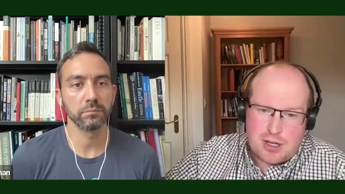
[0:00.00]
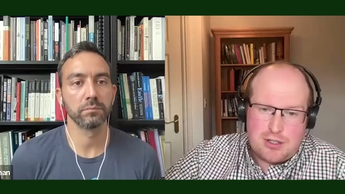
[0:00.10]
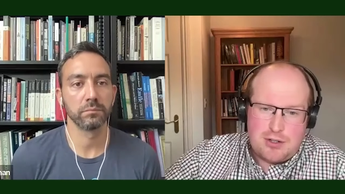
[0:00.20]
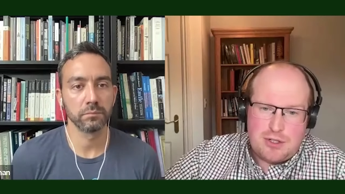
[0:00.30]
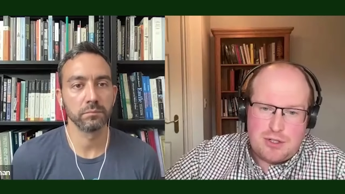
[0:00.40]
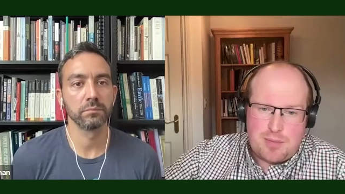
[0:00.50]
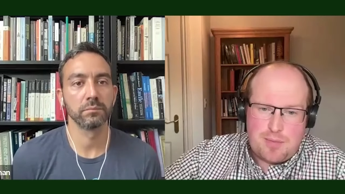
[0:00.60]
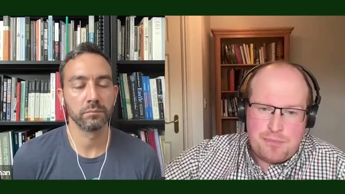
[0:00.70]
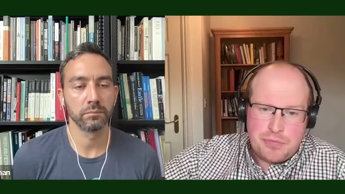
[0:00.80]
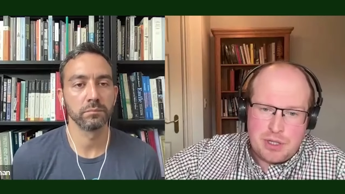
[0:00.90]
Speaker 1: trying to do
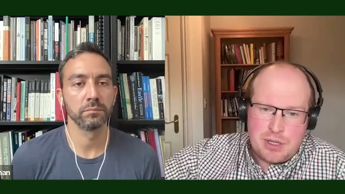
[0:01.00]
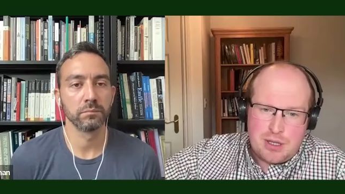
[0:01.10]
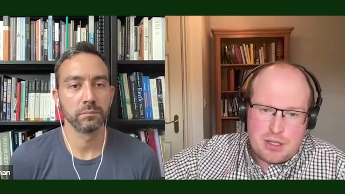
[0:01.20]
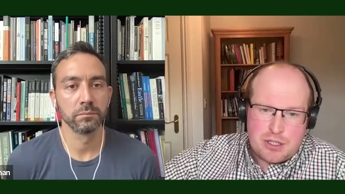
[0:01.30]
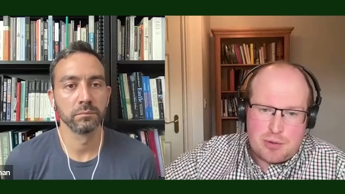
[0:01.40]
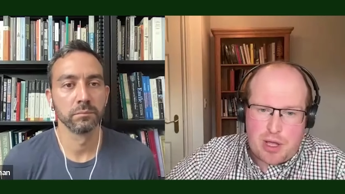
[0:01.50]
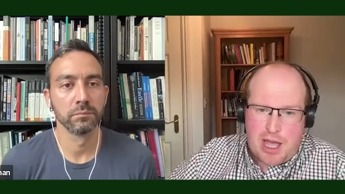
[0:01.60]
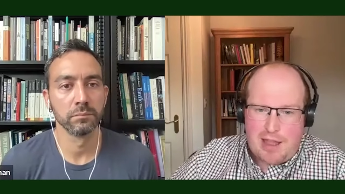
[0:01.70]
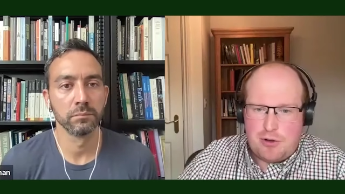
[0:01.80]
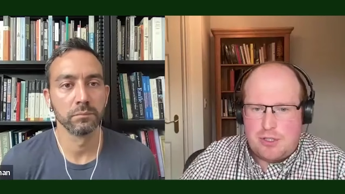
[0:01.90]
some some
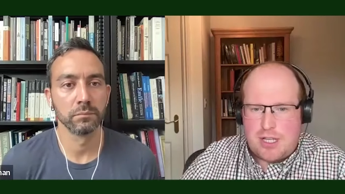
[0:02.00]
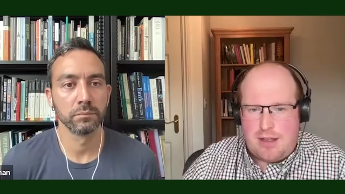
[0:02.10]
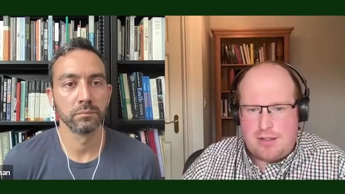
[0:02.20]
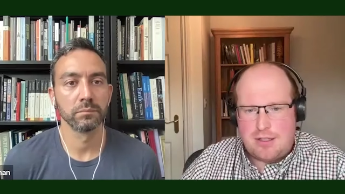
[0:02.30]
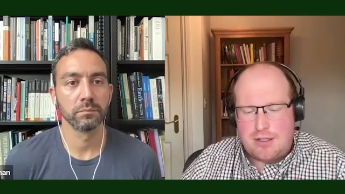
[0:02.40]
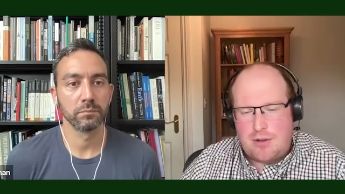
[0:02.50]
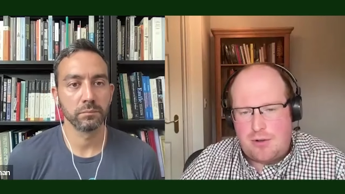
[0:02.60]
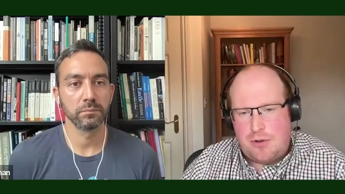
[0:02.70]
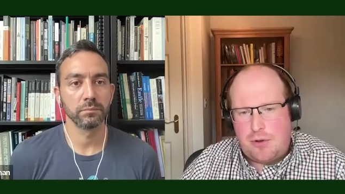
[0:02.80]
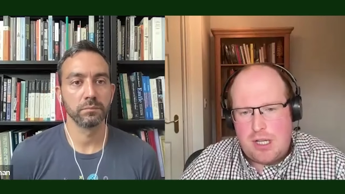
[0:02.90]
behavioral tests
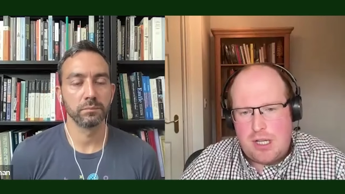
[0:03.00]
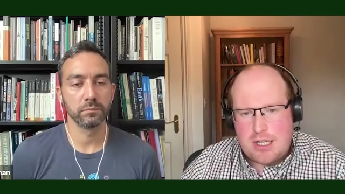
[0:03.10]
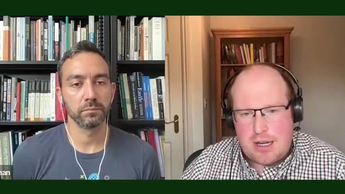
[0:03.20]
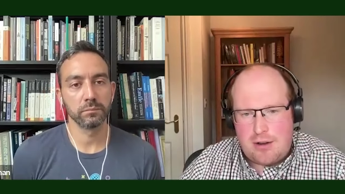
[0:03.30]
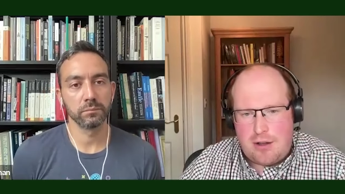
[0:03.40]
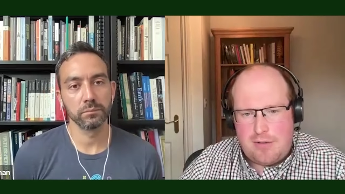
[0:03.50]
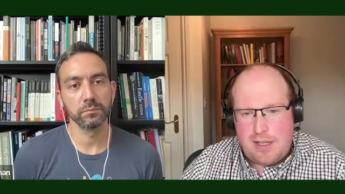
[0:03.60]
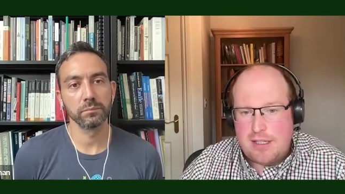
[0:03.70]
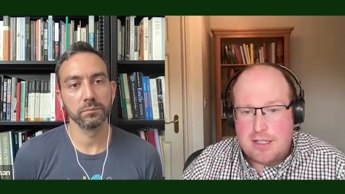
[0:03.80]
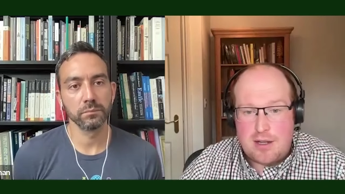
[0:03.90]
on on insect
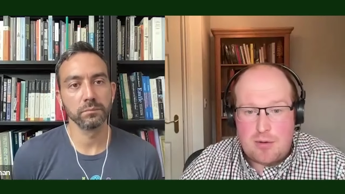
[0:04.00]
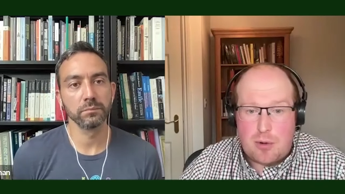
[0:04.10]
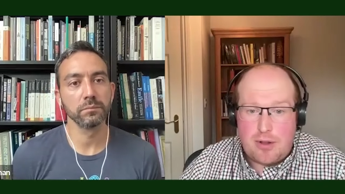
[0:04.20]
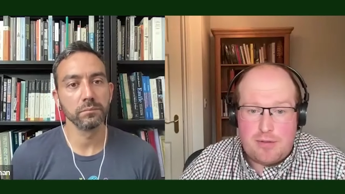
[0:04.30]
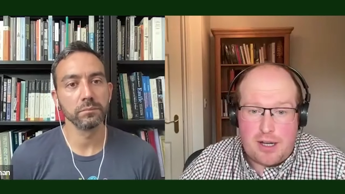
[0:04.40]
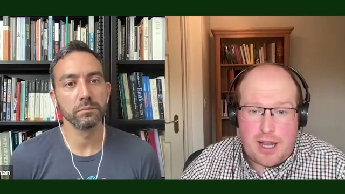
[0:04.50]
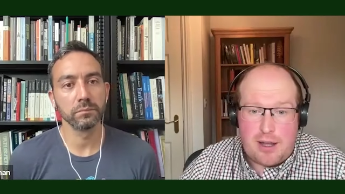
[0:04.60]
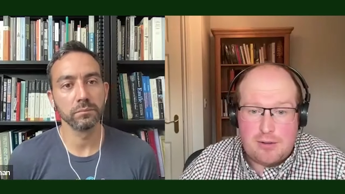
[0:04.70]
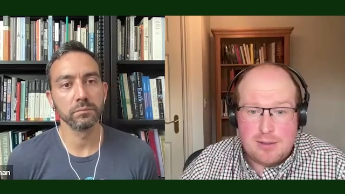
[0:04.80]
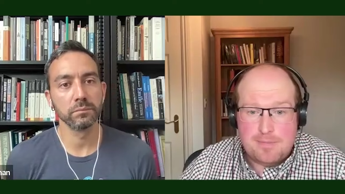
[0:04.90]
larvae to see what we
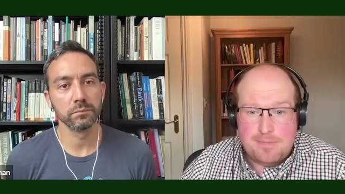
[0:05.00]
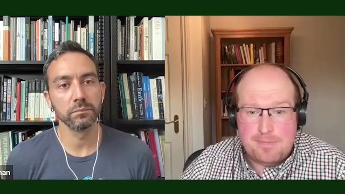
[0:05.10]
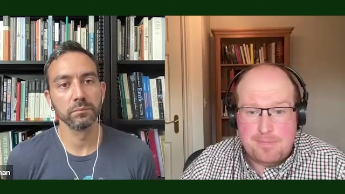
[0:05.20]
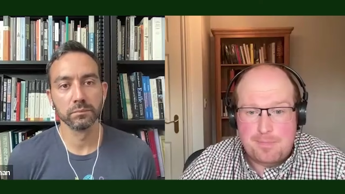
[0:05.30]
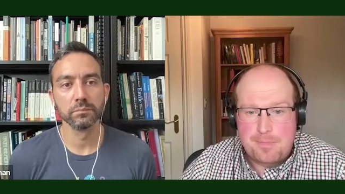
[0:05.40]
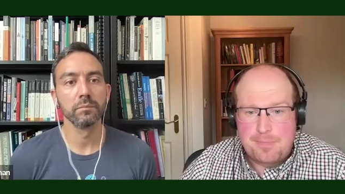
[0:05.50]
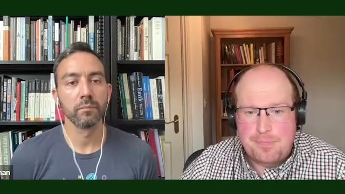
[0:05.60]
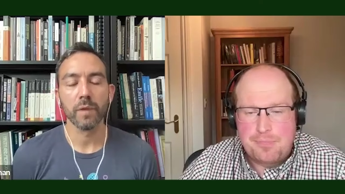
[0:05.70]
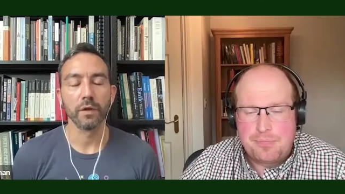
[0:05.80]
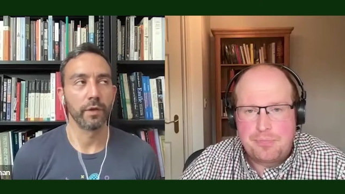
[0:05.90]
find out.
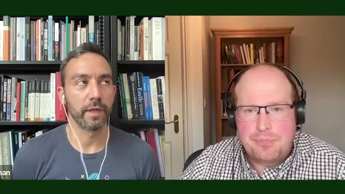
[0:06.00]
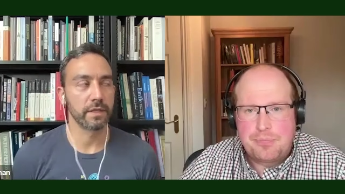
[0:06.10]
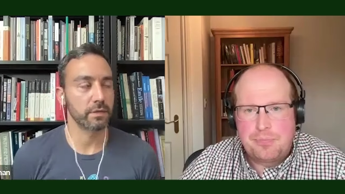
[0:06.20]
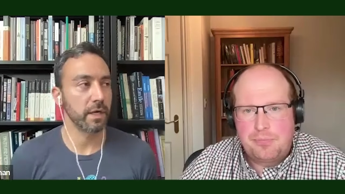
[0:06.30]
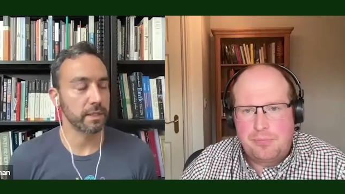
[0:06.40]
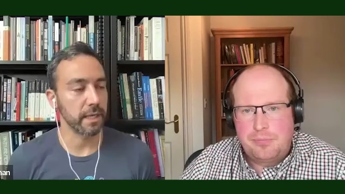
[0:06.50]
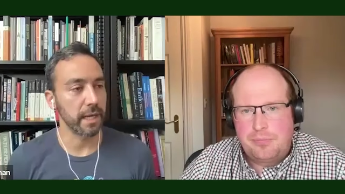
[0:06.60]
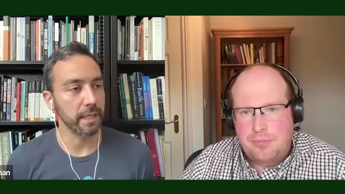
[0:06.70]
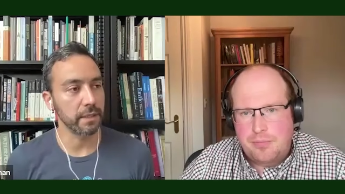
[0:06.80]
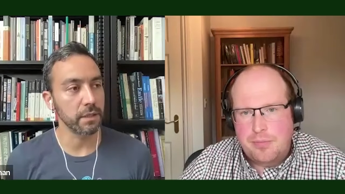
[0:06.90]
Speaker 2: No, that's great.
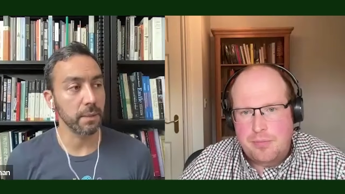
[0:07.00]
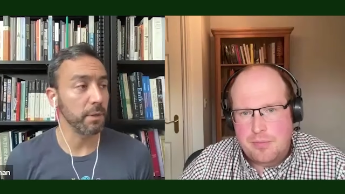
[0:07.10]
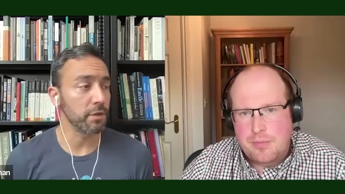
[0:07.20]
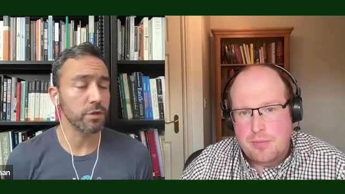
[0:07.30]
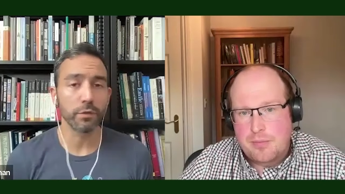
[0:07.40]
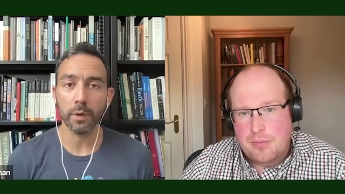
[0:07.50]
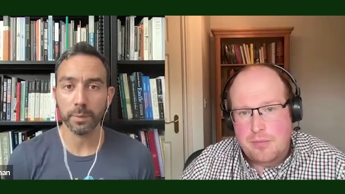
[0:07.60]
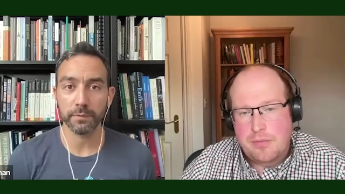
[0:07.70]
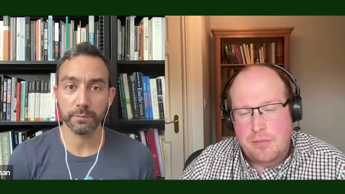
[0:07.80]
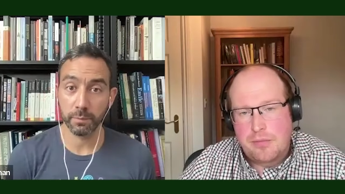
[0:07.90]
And uh, I mean, so far
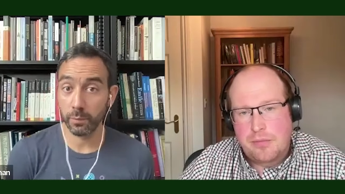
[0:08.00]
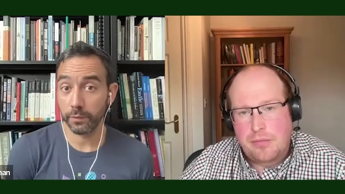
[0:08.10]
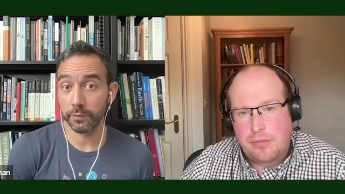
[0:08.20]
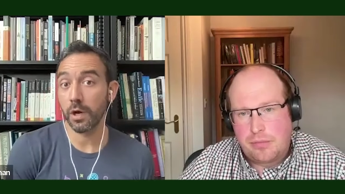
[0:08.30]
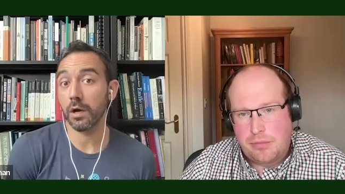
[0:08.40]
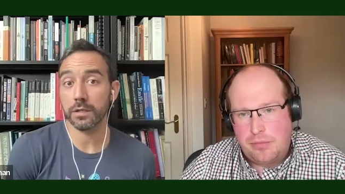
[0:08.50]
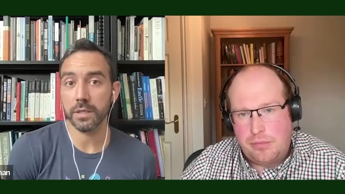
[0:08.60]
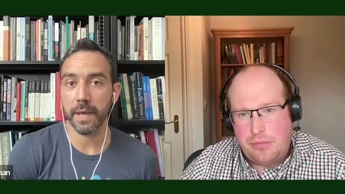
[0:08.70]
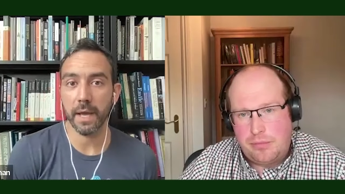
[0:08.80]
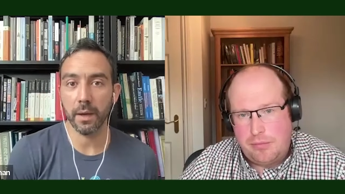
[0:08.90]
we've we've talked
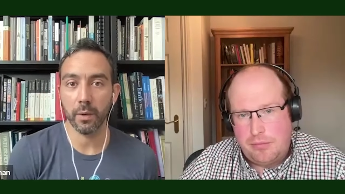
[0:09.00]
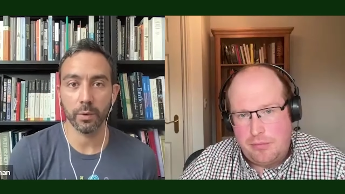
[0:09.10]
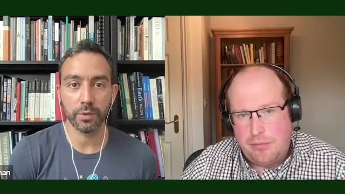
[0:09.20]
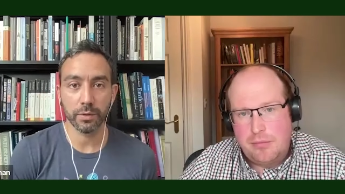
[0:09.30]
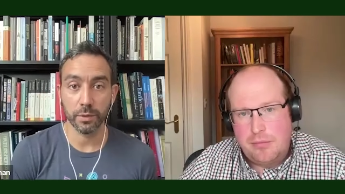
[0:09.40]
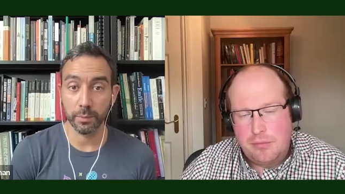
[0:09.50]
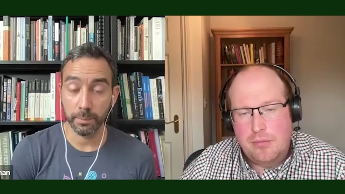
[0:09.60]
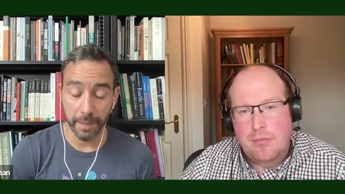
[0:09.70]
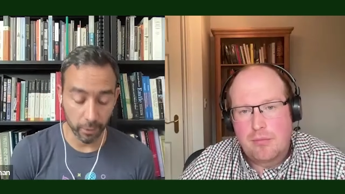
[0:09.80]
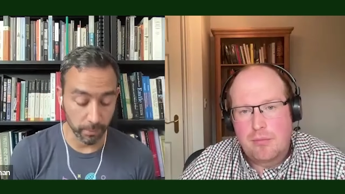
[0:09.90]
about you know
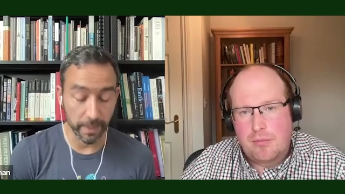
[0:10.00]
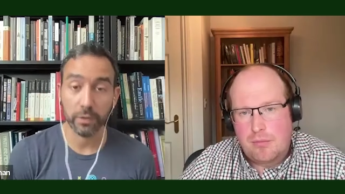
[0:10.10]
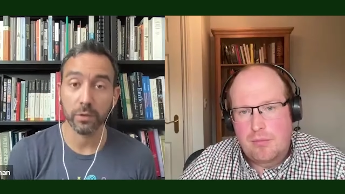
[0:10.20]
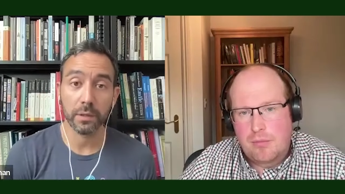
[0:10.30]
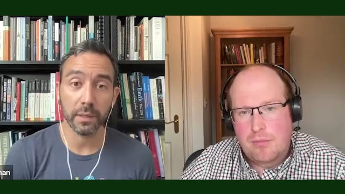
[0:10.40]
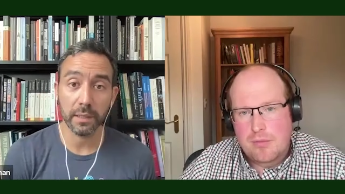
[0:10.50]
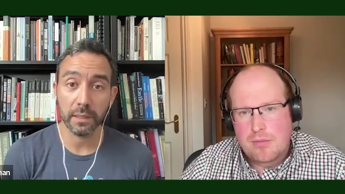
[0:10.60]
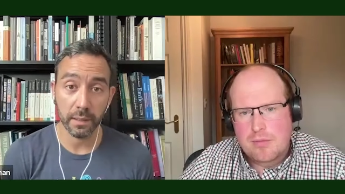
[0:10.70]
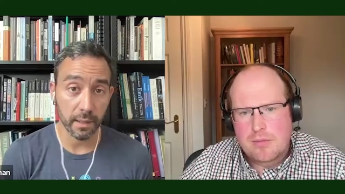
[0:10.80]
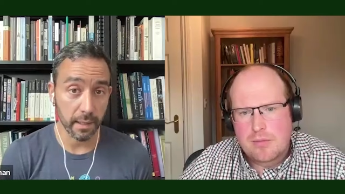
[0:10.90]
biomedical
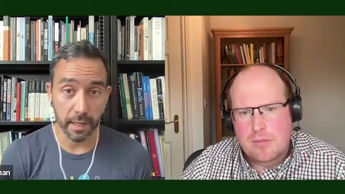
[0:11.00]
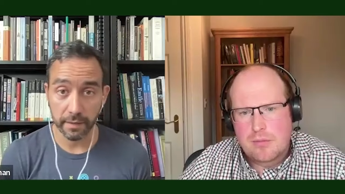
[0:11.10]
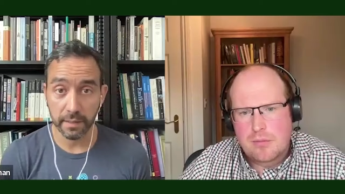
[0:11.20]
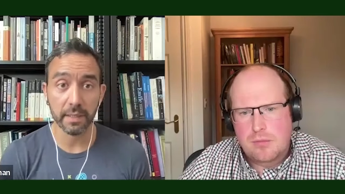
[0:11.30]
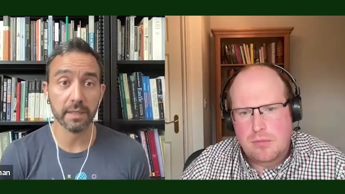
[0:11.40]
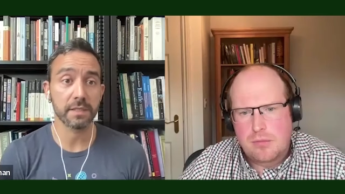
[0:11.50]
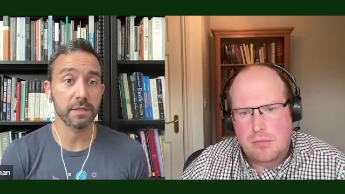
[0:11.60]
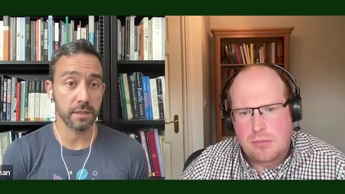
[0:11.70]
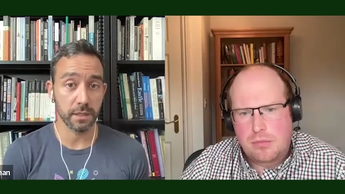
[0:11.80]
ethics